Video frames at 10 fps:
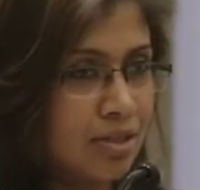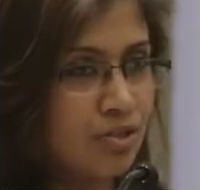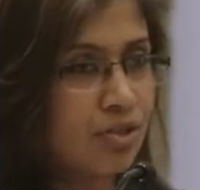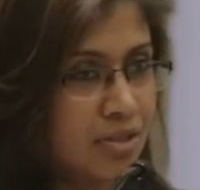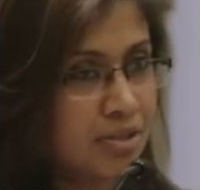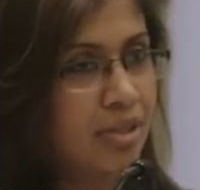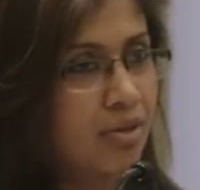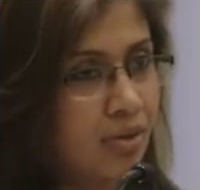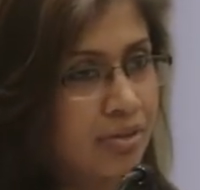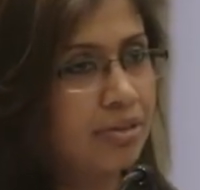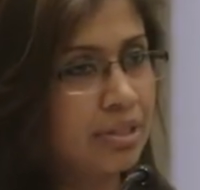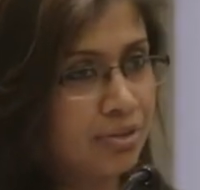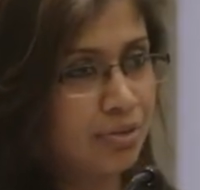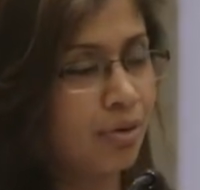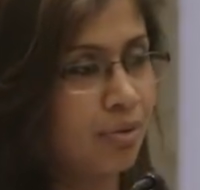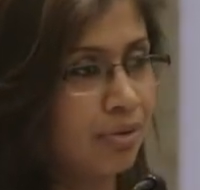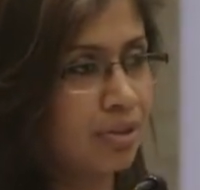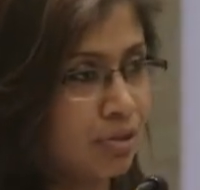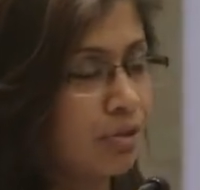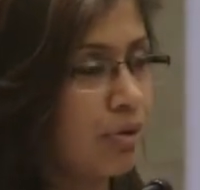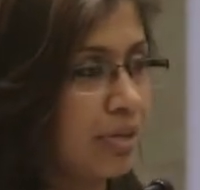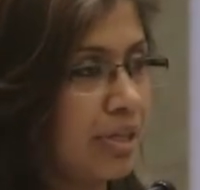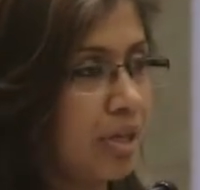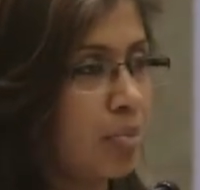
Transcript: is just an ordinary story